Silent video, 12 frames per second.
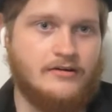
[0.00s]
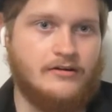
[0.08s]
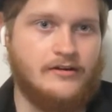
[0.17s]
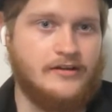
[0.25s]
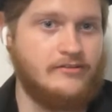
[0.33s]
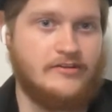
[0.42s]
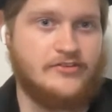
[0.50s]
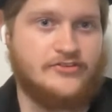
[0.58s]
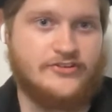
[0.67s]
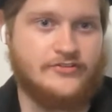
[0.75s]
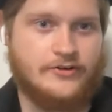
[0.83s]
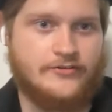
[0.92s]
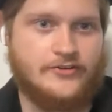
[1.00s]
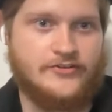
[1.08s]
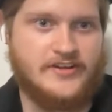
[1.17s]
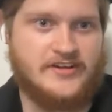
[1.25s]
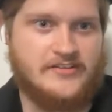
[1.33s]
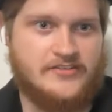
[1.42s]
Even if it's just for a few
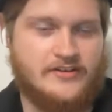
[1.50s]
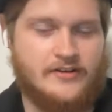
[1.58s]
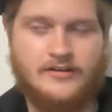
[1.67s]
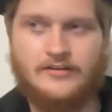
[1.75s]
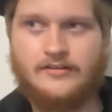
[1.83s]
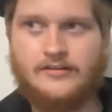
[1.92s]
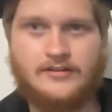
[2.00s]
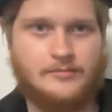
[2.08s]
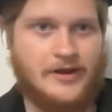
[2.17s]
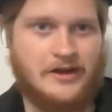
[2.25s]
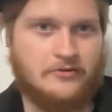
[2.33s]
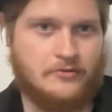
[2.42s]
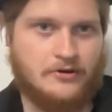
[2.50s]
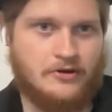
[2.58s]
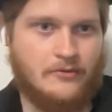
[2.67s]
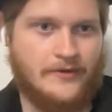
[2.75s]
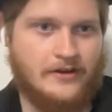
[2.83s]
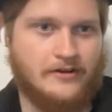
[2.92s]
seconds, the power will
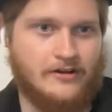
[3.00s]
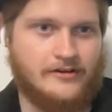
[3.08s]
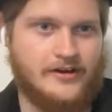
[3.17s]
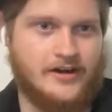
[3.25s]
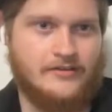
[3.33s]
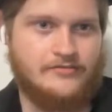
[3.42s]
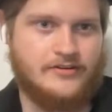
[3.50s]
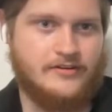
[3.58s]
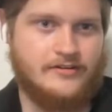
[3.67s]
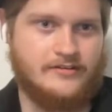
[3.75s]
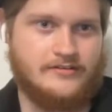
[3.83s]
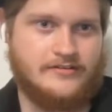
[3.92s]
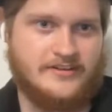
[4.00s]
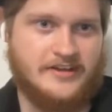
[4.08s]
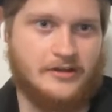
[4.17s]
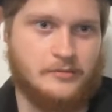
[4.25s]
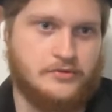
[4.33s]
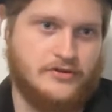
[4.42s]
go out long enough to
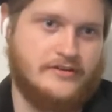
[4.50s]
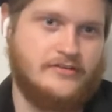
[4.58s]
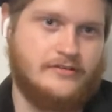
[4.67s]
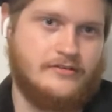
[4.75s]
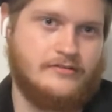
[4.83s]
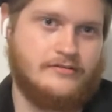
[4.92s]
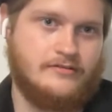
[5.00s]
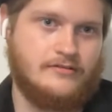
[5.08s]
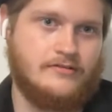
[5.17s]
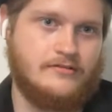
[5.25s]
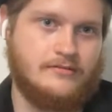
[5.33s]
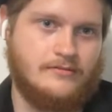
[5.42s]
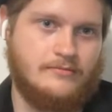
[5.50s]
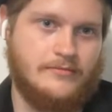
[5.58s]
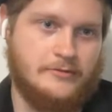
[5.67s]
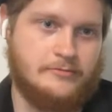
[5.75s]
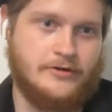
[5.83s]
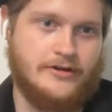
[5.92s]
kill a print,
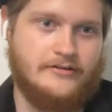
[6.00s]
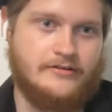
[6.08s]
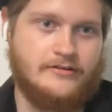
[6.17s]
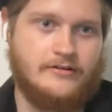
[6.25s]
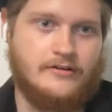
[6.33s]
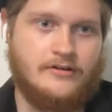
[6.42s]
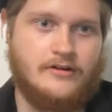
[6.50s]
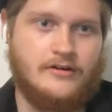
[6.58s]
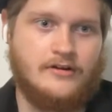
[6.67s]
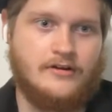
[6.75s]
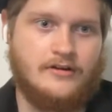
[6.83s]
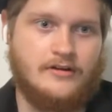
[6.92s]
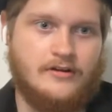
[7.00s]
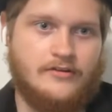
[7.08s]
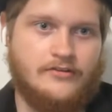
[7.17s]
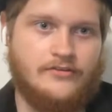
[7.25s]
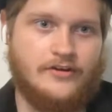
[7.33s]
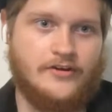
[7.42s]
mid-print.
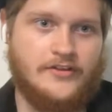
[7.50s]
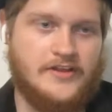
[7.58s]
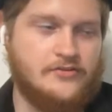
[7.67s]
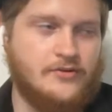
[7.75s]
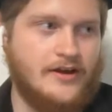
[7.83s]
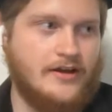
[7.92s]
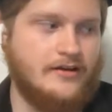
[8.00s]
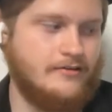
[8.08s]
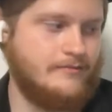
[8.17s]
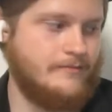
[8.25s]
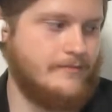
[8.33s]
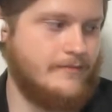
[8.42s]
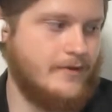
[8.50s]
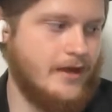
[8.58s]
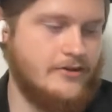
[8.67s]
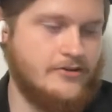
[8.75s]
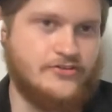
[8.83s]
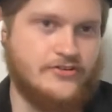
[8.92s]
So that's why I
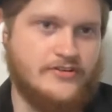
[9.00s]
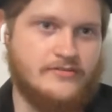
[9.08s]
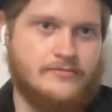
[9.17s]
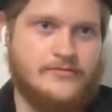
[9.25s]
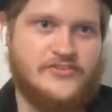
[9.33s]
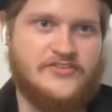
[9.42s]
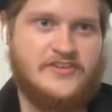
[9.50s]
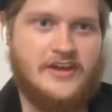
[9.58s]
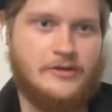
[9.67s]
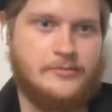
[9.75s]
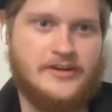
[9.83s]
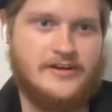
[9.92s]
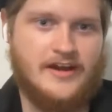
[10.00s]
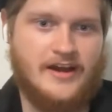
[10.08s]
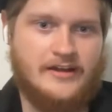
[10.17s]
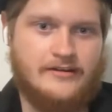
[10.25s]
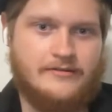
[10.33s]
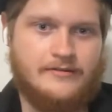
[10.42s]
usually stay up at night.